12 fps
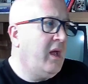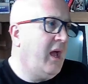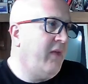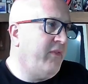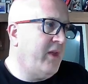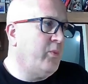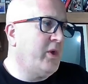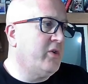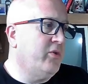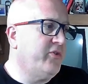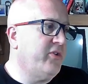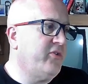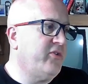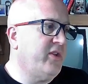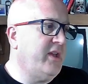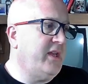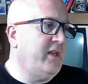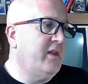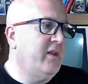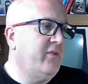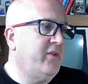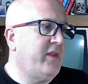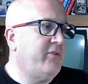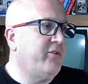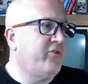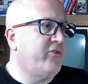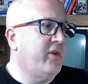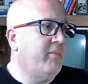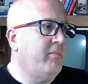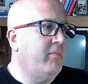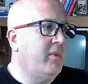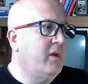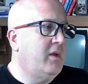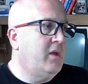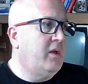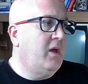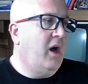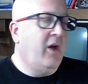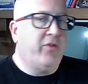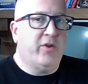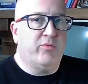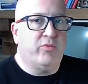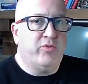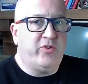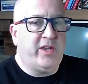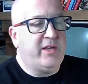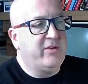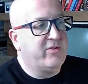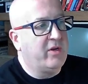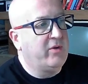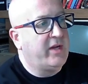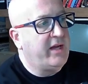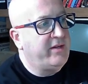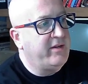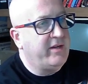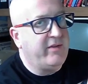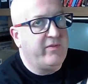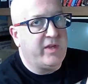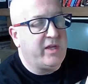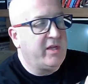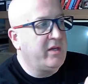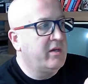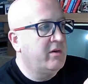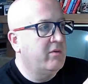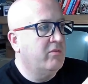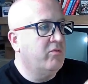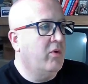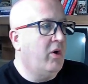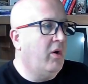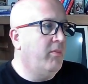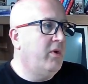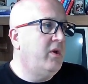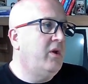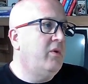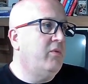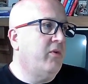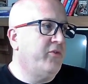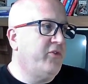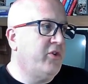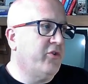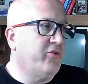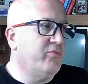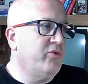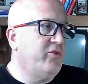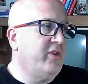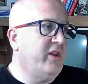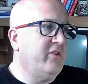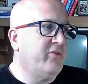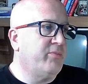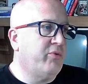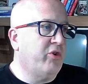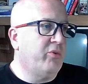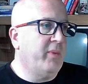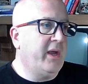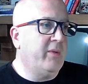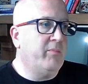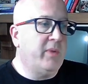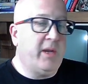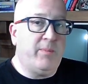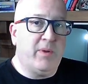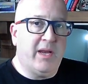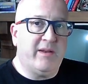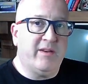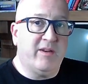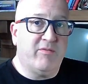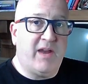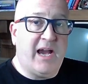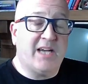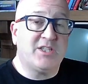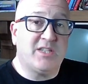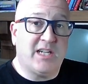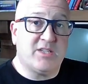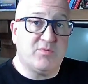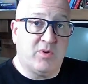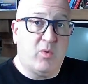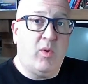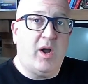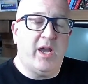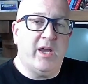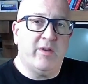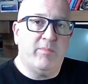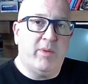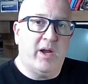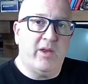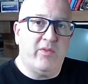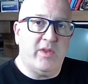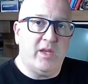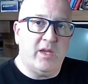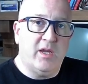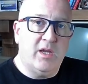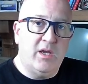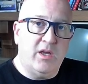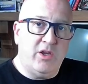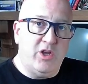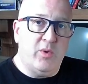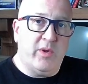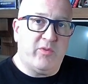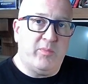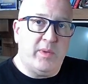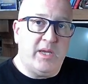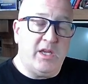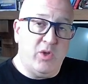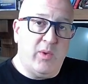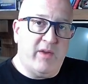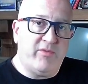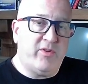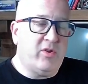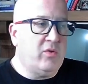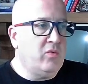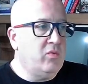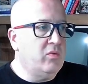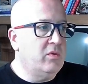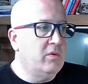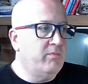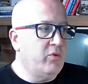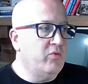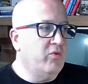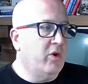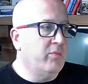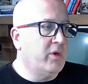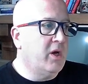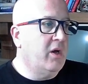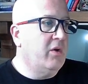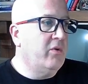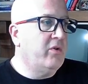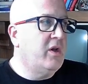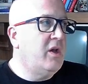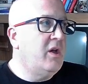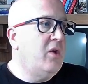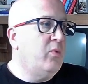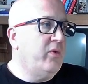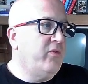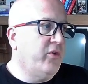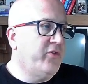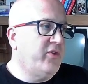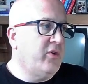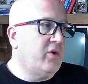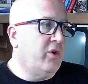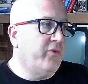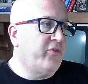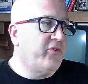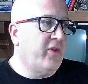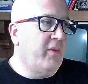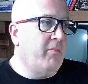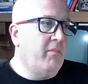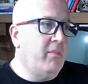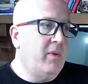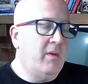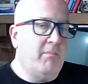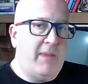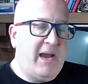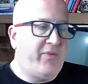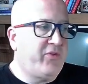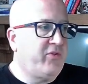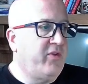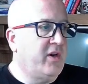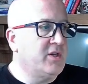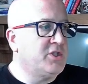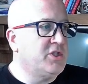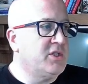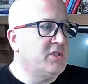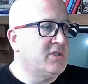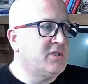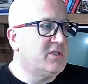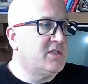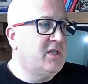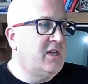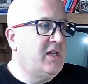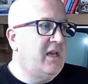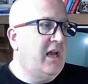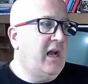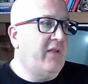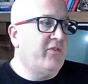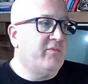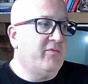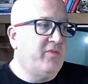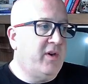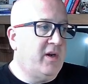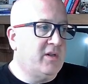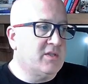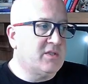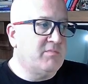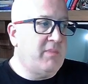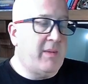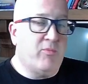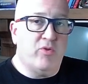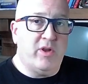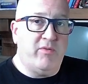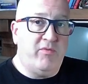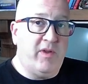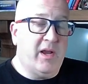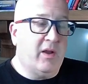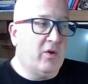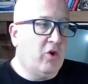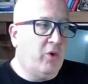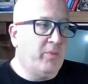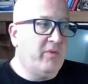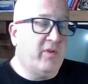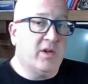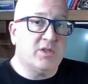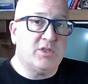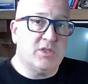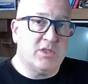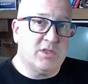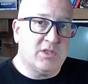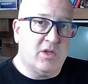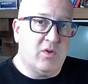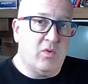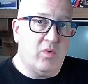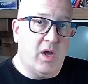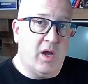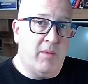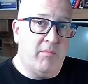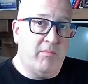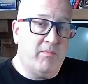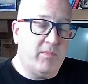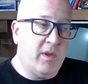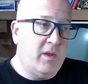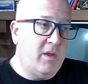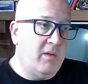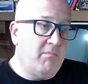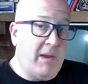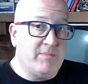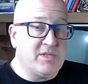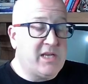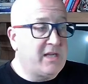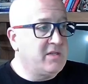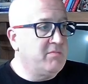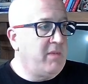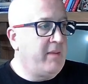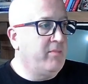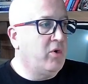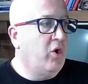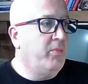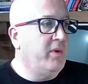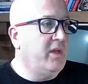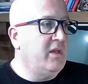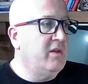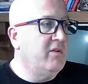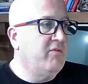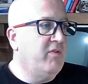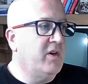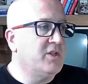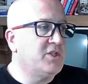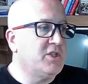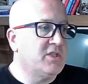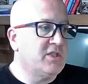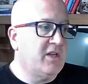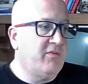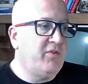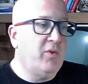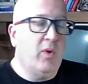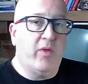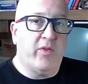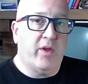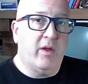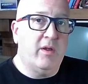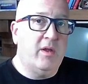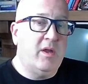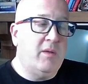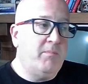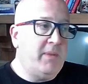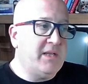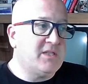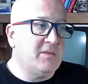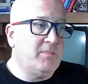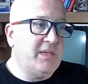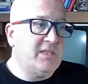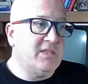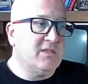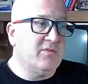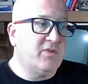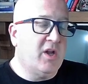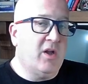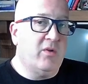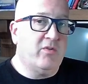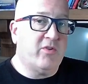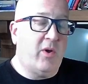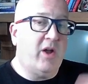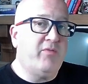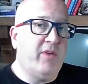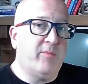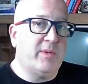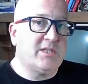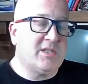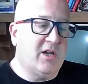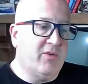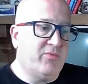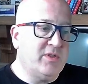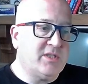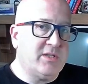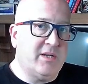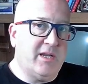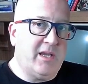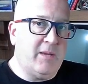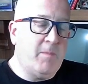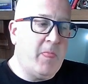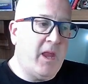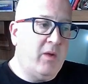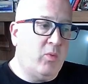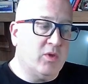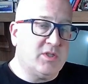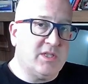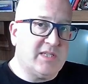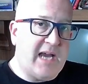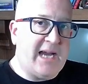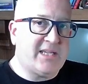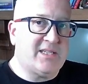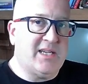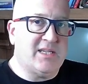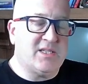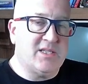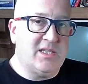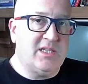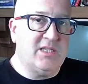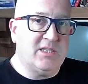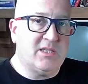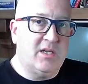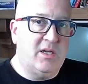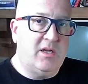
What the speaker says: And then we can also see that there are some other routines located in the ROM. We've obviously got some routines for programming and manipulating the flash. That's required by the USB UF2 boot ROM code. We've also got some maths functions and some fast memory fill and copy functions, so memset and memcopy functions, and a few other bits and pieces of code. So I found myself recently wanting to access these